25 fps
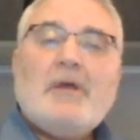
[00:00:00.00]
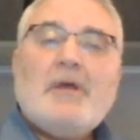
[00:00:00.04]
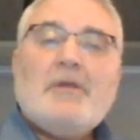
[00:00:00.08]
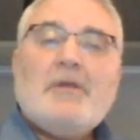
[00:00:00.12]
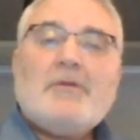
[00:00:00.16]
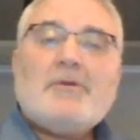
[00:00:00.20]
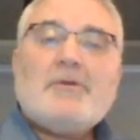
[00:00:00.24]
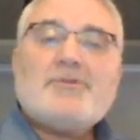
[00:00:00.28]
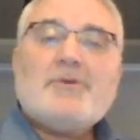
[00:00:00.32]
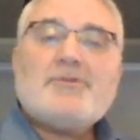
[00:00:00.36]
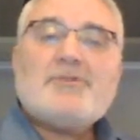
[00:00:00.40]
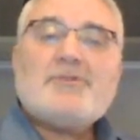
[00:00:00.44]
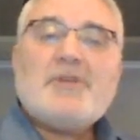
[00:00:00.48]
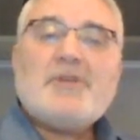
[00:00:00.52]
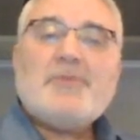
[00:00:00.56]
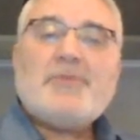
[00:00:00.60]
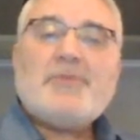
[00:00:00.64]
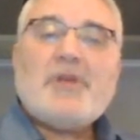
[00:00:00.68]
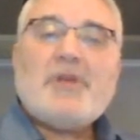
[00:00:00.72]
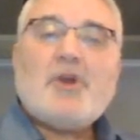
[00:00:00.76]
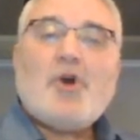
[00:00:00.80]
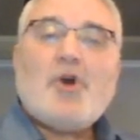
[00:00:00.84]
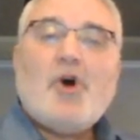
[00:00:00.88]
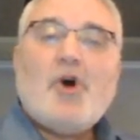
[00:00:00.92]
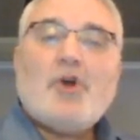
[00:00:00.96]
There's
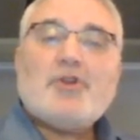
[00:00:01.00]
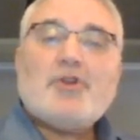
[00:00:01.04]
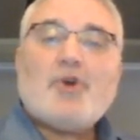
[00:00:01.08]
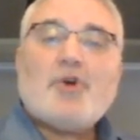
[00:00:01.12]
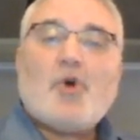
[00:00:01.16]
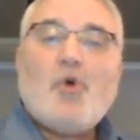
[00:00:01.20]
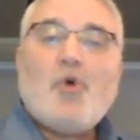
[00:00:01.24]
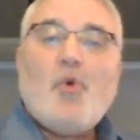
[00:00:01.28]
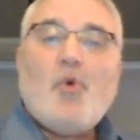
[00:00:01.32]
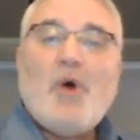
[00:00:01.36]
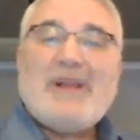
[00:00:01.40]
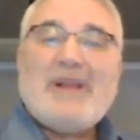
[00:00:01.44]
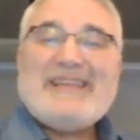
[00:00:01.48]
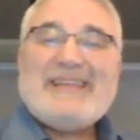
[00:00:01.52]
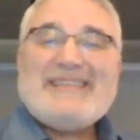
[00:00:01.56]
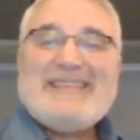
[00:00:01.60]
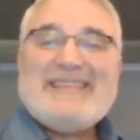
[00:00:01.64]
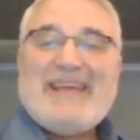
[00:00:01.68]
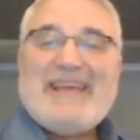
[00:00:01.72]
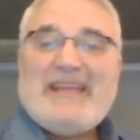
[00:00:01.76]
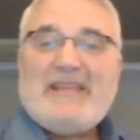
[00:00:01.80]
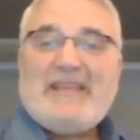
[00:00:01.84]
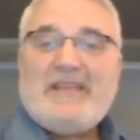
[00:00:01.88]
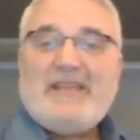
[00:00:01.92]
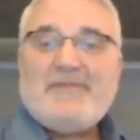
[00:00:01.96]
something called a
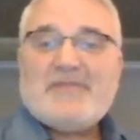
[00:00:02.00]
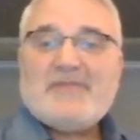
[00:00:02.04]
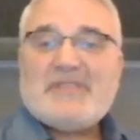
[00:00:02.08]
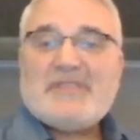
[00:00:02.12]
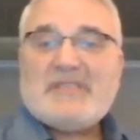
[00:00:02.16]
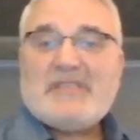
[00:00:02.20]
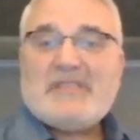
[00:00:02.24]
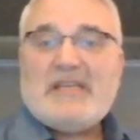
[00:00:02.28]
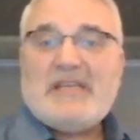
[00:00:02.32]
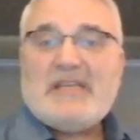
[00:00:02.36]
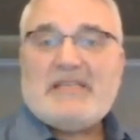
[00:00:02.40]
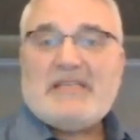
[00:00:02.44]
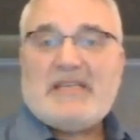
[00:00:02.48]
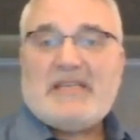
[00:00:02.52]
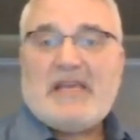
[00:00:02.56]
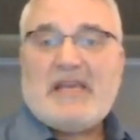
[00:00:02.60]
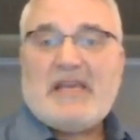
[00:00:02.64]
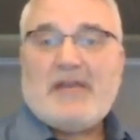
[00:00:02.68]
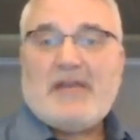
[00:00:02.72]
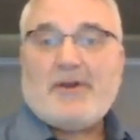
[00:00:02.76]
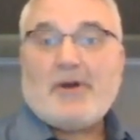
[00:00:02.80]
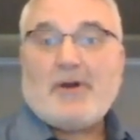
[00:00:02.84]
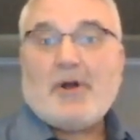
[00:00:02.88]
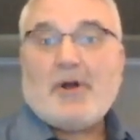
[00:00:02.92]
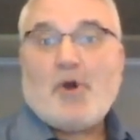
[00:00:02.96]
Qualitative
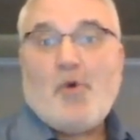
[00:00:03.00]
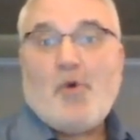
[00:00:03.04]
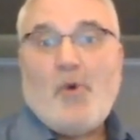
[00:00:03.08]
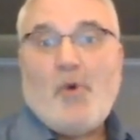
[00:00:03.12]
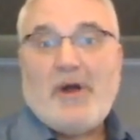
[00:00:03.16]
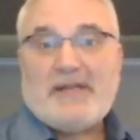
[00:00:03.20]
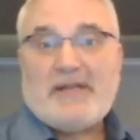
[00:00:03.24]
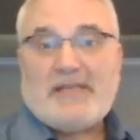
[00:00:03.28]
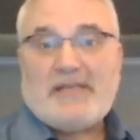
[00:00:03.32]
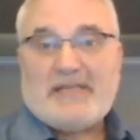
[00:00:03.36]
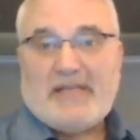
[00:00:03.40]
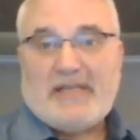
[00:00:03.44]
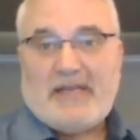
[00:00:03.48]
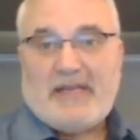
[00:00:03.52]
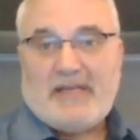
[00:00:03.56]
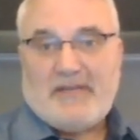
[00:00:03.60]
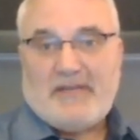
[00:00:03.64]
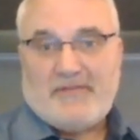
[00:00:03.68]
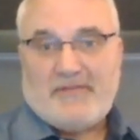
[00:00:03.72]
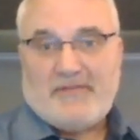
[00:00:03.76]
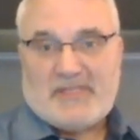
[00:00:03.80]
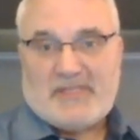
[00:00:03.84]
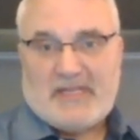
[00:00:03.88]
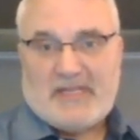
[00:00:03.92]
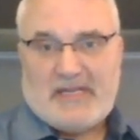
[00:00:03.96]
Ct or a
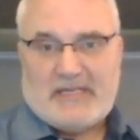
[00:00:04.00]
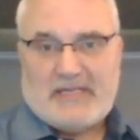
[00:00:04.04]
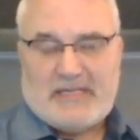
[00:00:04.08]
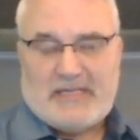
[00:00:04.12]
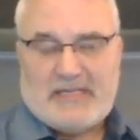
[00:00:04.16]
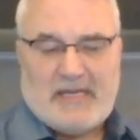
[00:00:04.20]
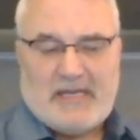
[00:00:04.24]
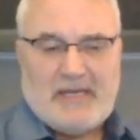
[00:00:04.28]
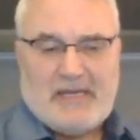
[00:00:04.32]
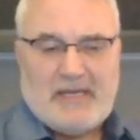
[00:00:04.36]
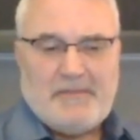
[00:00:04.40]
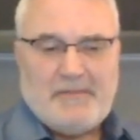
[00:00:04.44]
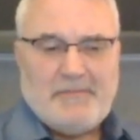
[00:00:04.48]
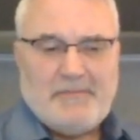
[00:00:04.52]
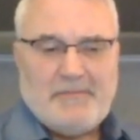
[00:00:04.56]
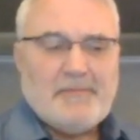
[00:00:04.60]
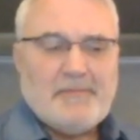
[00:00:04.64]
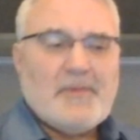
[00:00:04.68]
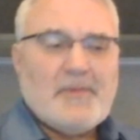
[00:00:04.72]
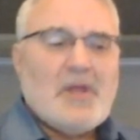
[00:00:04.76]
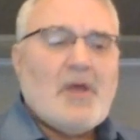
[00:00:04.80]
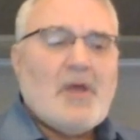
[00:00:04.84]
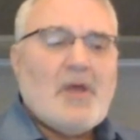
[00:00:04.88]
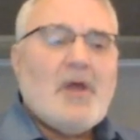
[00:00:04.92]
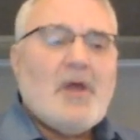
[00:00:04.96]
Quantitative Ct.
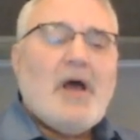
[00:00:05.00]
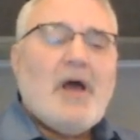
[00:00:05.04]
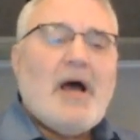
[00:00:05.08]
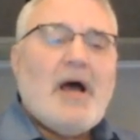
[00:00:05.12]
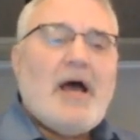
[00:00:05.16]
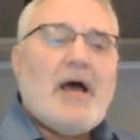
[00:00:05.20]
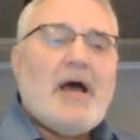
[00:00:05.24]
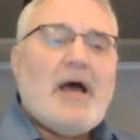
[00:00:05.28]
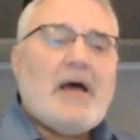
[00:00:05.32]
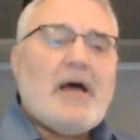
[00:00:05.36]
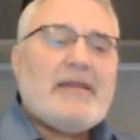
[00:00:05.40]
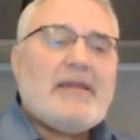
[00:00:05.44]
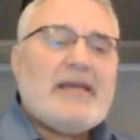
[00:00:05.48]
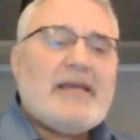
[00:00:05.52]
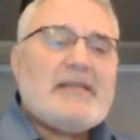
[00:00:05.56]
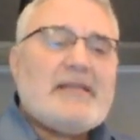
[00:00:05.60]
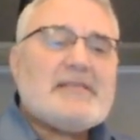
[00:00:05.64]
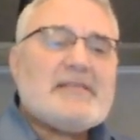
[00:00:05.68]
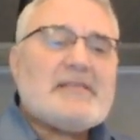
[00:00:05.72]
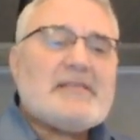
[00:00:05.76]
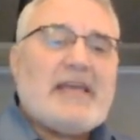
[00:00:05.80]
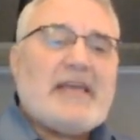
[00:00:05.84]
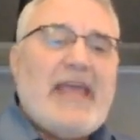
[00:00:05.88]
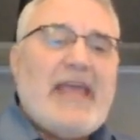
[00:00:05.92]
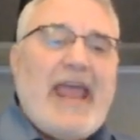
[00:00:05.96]
That
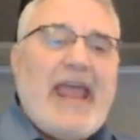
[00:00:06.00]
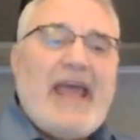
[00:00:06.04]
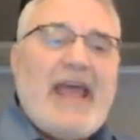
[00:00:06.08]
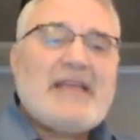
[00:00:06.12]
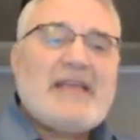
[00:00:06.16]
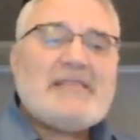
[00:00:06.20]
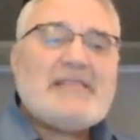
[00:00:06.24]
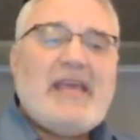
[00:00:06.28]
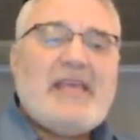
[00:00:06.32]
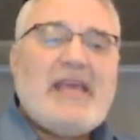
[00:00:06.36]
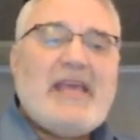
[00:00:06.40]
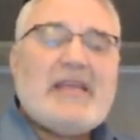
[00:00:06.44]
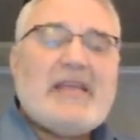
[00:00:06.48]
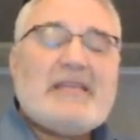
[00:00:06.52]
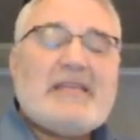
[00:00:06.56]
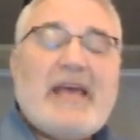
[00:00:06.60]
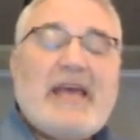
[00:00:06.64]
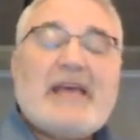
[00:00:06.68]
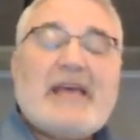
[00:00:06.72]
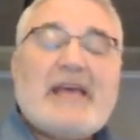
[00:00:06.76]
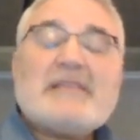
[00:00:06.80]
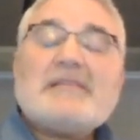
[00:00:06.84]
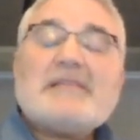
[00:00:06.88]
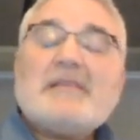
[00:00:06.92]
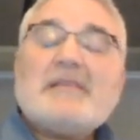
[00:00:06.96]
is a CAT scan
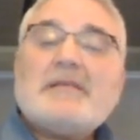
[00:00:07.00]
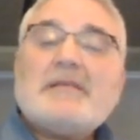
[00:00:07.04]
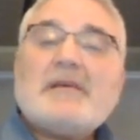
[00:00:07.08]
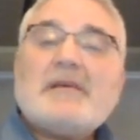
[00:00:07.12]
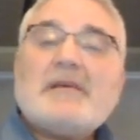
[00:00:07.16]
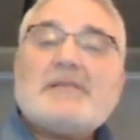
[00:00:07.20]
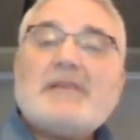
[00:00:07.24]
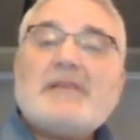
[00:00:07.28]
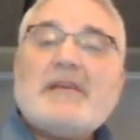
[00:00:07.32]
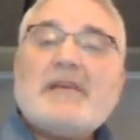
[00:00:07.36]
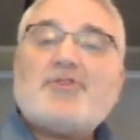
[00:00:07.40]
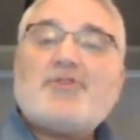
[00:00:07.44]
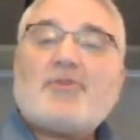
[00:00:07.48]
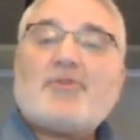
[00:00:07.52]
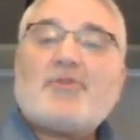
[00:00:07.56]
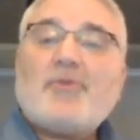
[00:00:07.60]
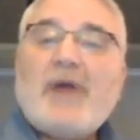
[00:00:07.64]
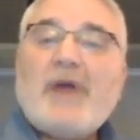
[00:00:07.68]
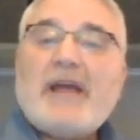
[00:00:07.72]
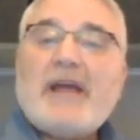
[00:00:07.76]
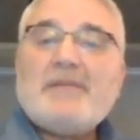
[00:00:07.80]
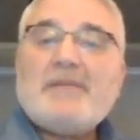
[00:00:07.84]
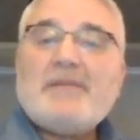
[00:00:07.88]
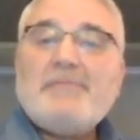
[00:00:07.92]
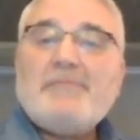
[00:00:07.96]
test that does a
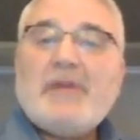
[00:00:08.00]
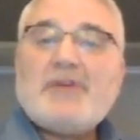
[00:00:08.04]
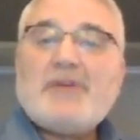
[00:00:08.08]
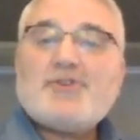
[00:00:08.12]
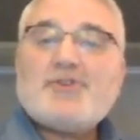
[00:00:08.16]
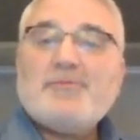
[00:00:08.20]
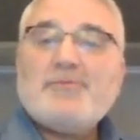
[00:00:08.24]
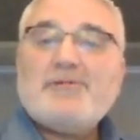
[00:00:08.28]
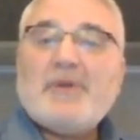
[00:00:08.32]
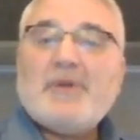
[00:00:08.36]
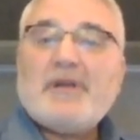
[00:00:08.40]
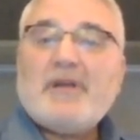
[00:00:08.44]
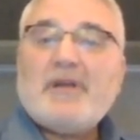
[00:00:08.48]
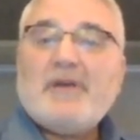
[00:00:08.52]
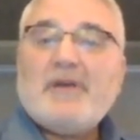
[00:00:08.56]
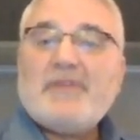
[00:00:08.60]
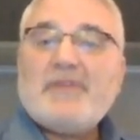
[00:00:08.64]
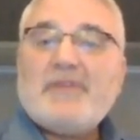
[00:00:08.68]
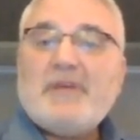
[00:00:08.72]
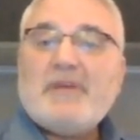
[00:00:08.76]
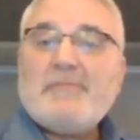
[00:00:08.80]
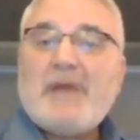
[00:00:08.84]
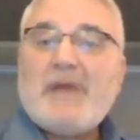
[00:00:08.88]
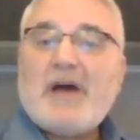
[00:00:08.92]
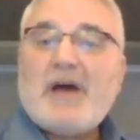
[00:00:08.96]
direct measurement of
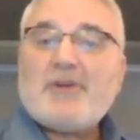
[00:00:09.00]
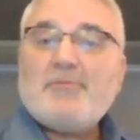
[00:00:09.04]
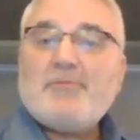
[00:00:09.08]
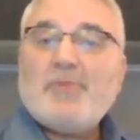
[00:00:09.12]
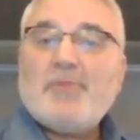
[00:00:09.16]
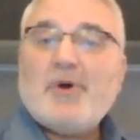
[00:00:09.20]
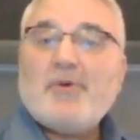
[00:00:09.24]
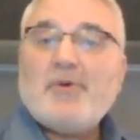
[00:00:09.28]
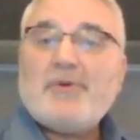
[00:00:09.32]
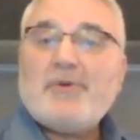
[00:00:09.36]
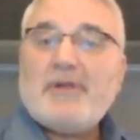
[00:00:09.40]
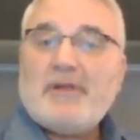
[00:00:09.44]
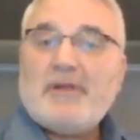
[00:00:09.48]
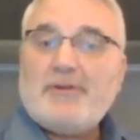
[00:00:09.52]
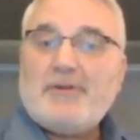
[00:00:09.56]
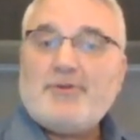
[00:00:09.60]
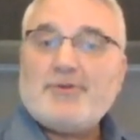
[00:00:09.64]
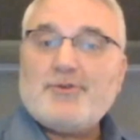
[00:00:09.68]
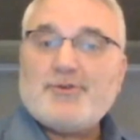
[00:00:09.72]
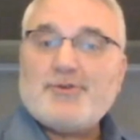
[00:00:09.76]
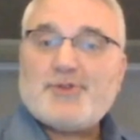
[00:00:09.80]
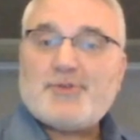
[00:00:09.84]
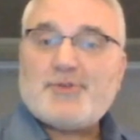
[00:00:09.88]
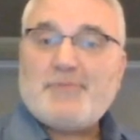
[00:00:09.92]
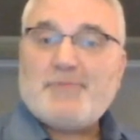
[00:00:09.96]
the amount of bone in
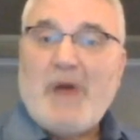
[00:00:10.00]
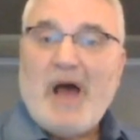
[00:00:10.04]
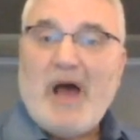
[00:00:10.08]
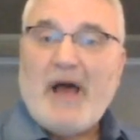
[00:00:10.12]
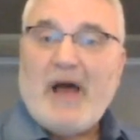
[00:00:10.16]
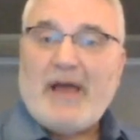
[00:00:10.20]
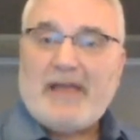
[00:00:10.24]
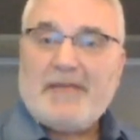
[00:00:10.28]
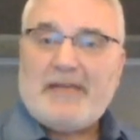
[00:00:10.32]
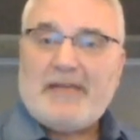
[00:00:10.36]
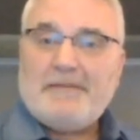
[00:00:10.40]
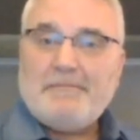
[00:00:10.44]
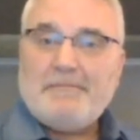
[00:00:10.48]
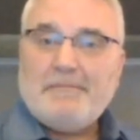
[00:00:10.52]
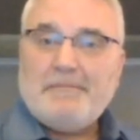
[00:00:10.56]
your spine.